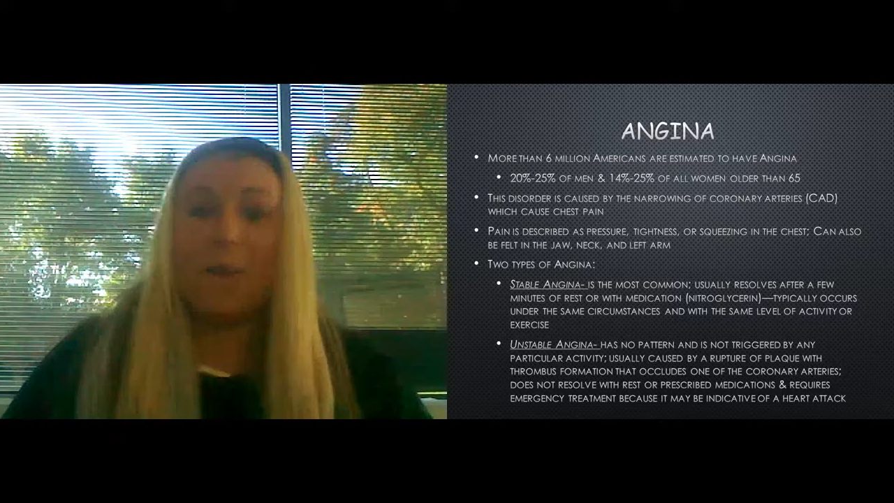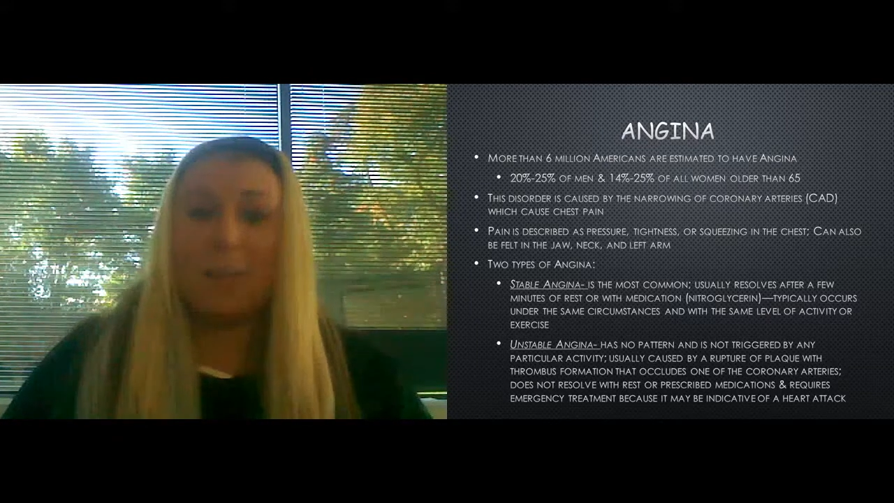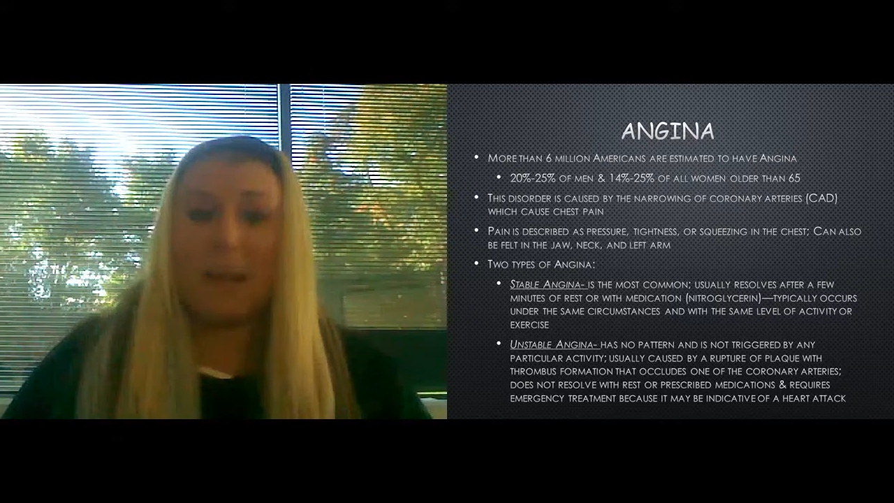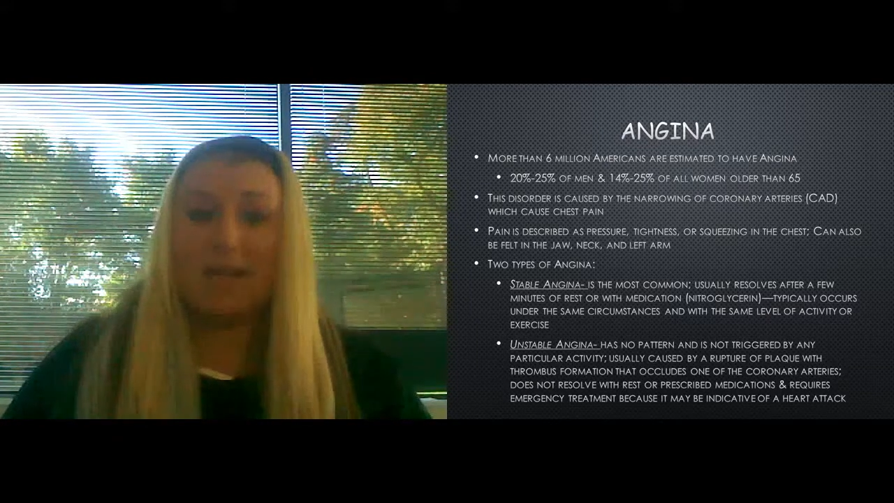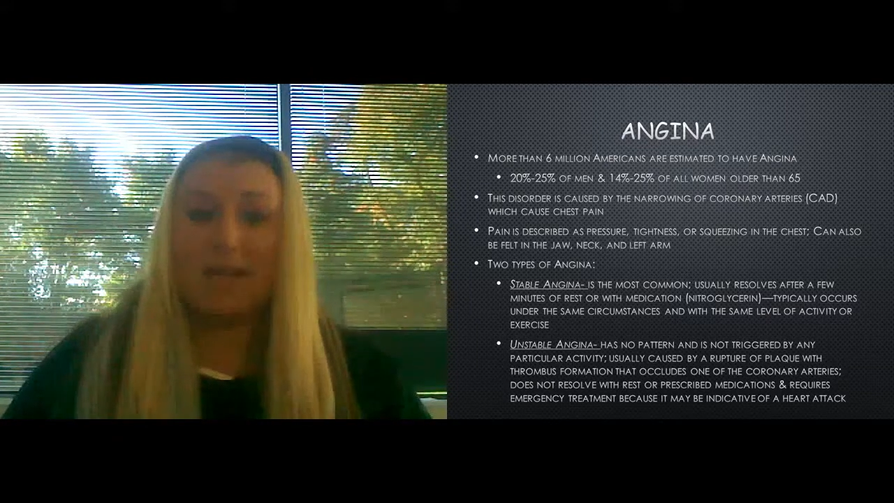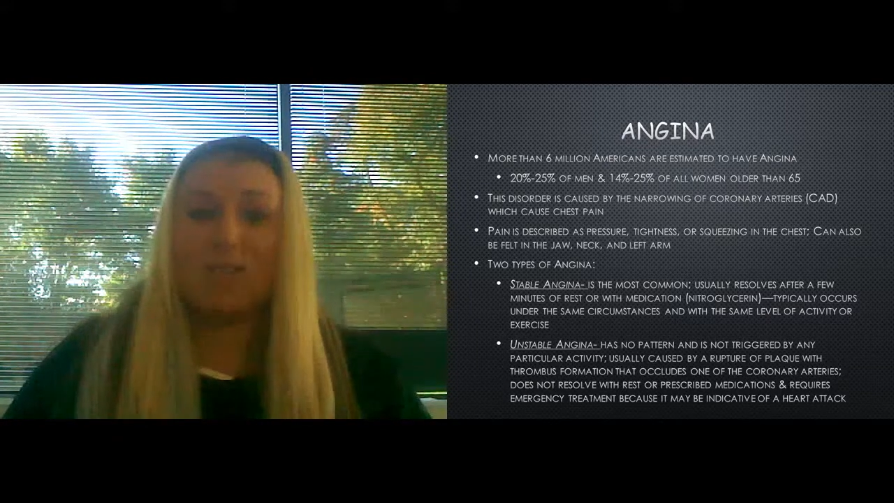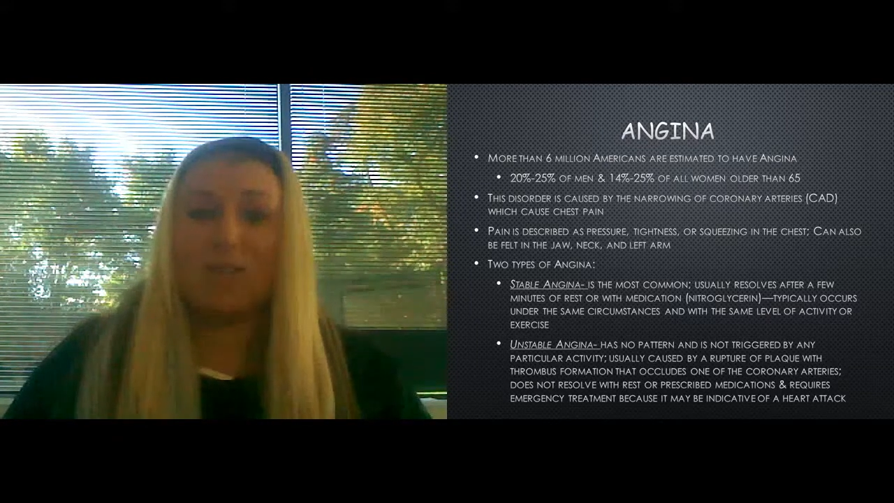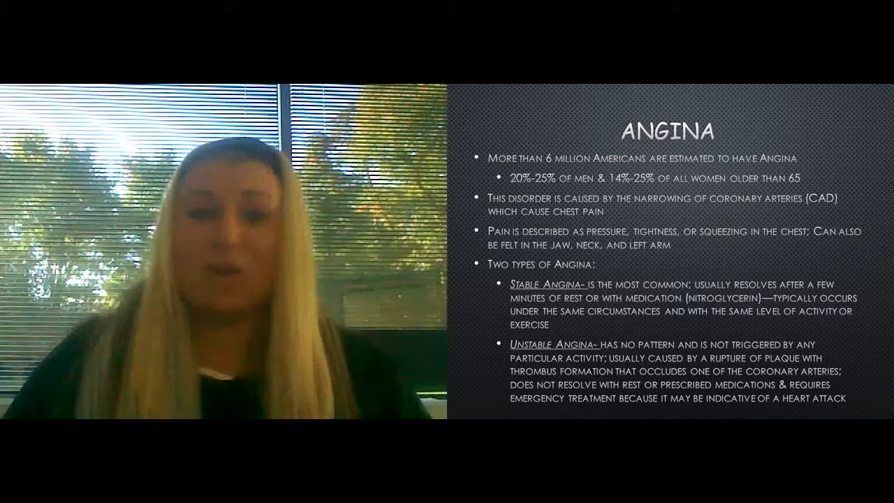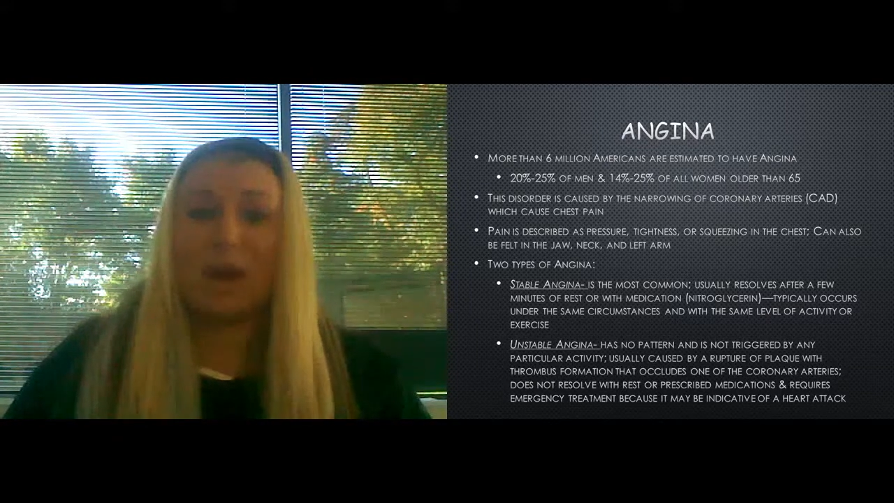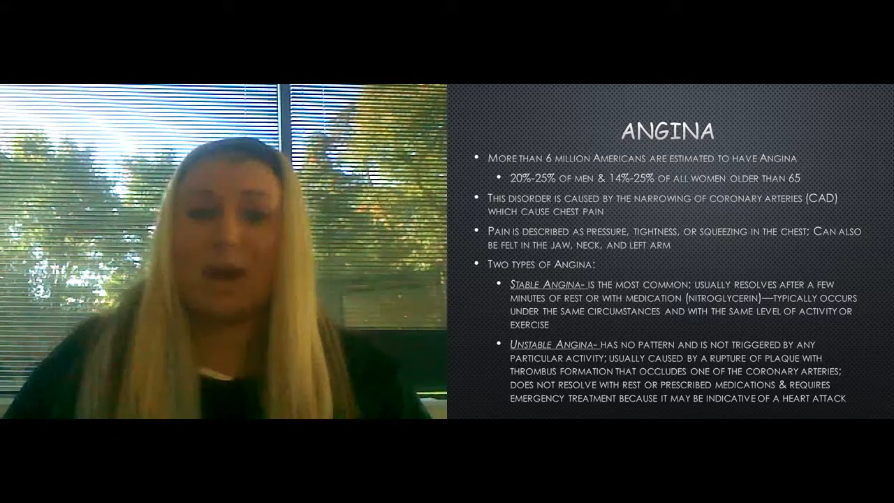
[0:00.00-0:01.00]
Pain is
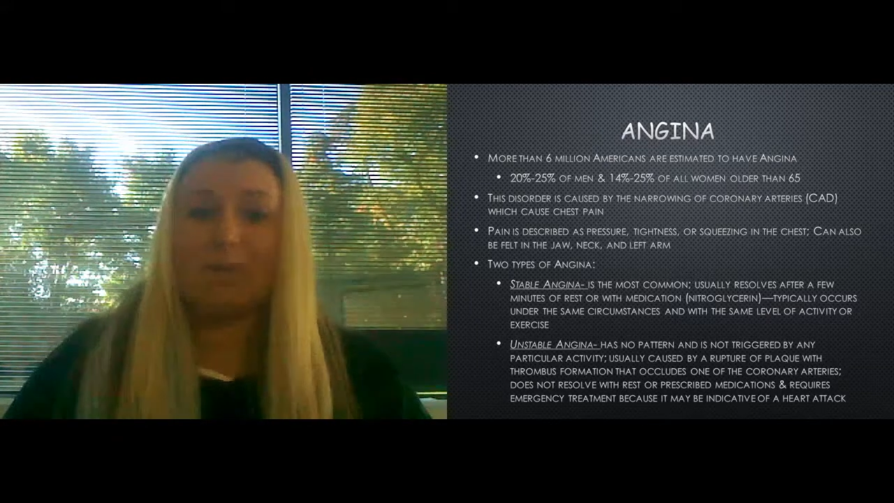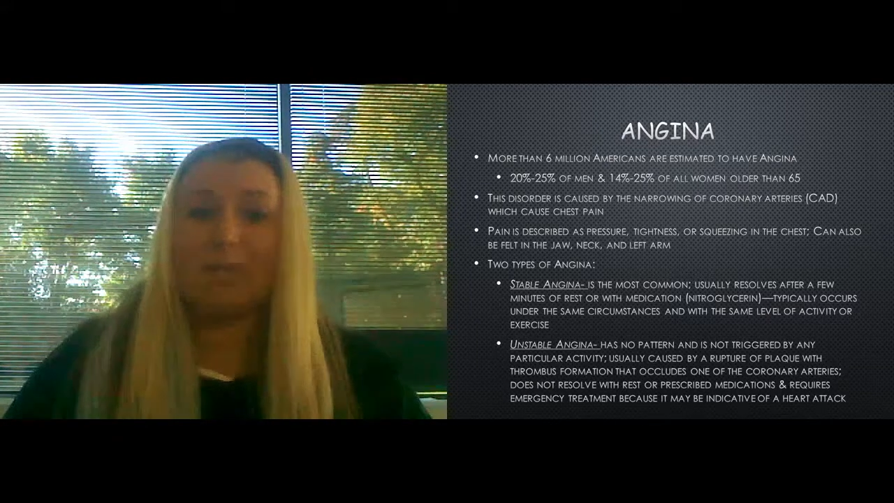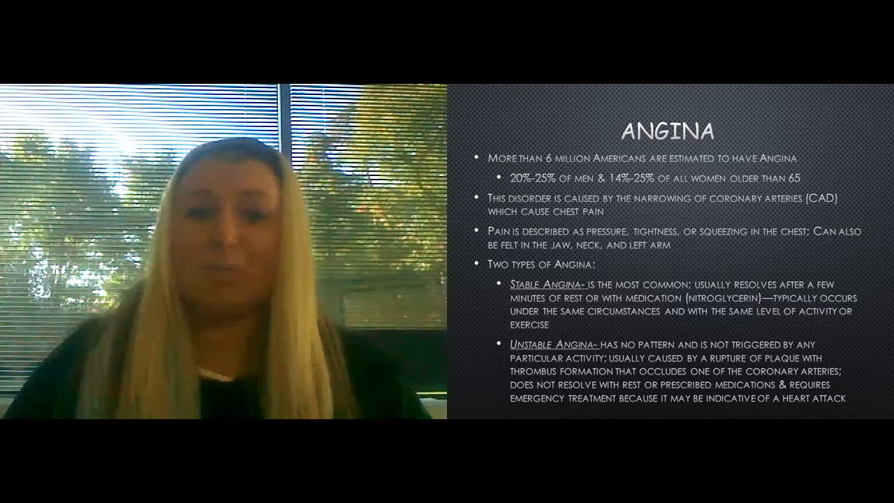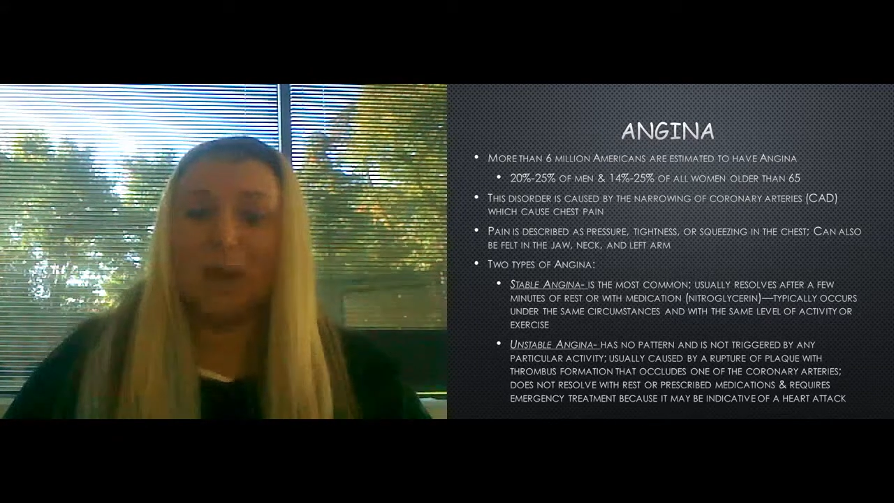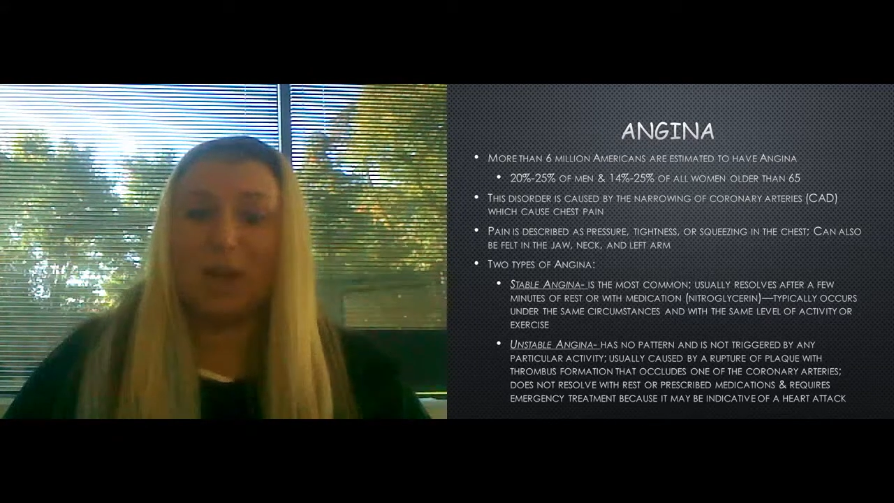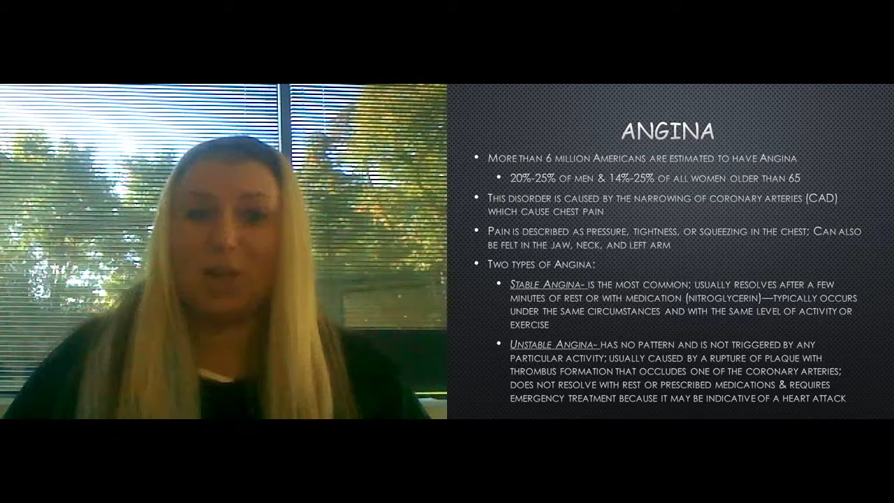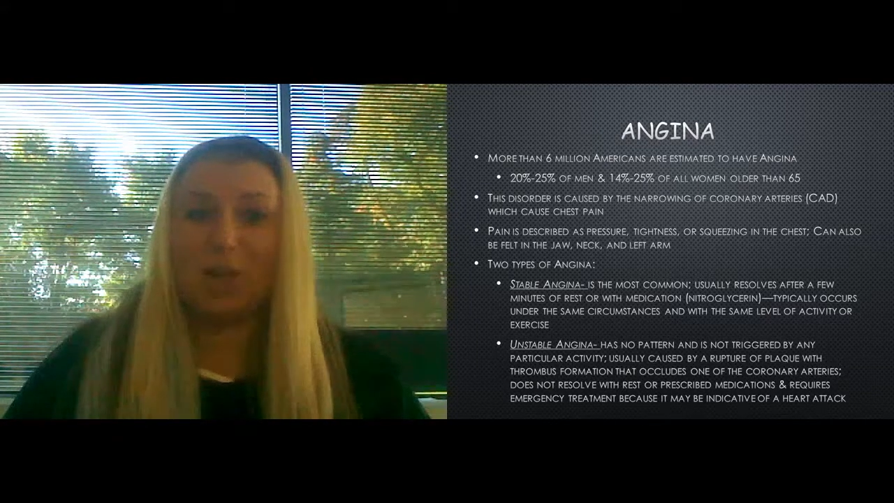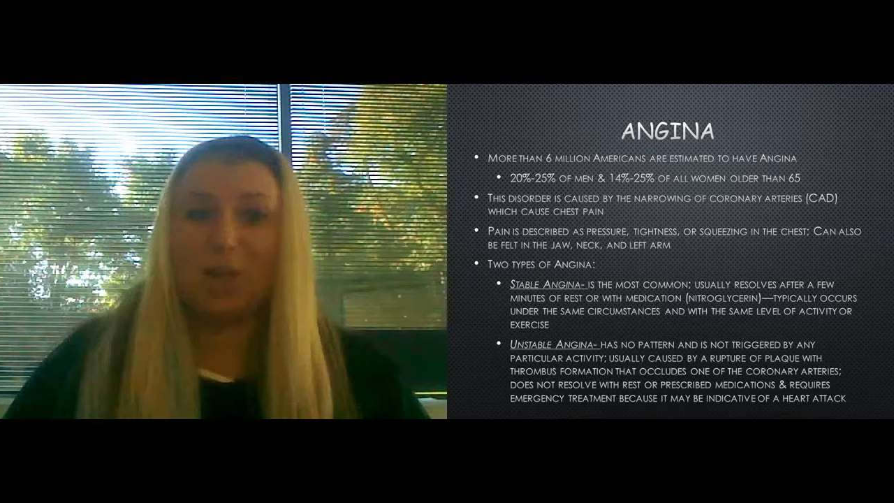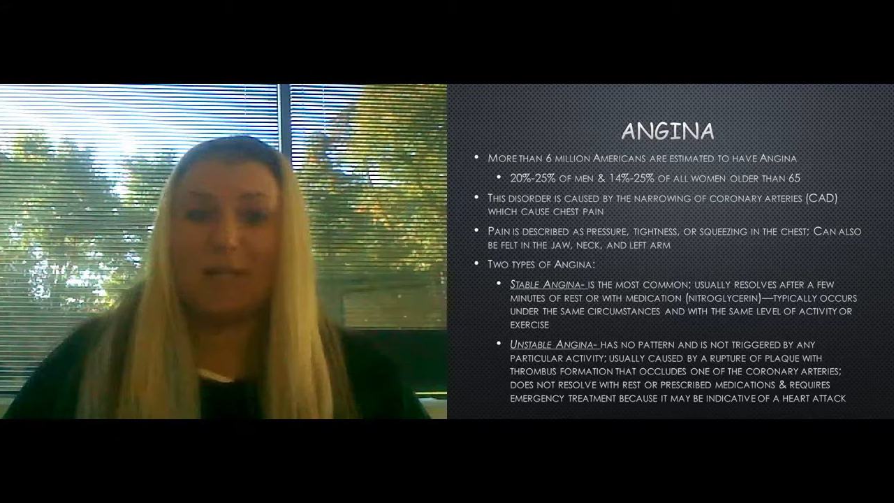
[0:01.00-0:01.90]
described as pressure,